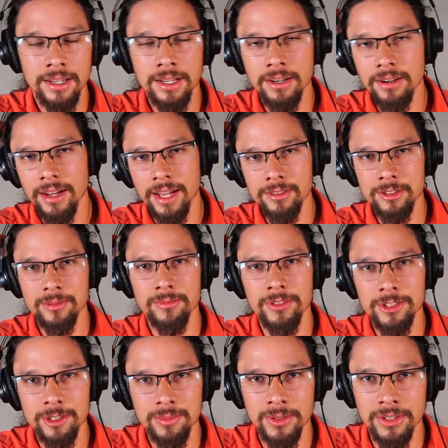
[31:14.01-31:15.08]
Oh, have some
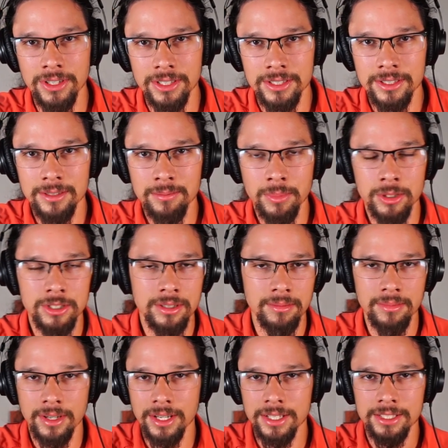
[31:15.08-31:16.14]
vegetable oils. Put
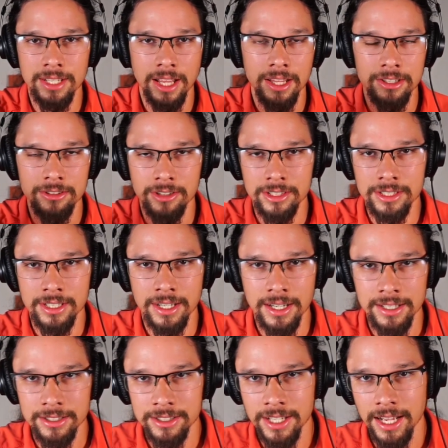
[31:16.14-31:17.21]
some salad dressing on
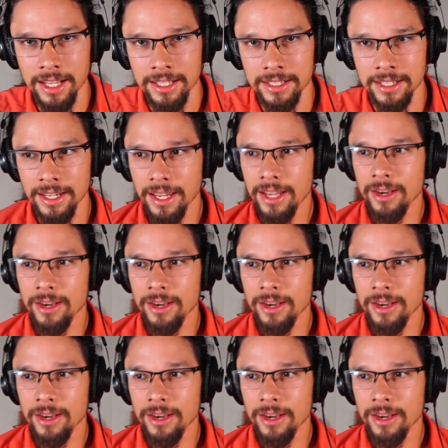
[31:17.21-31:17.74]
your salad,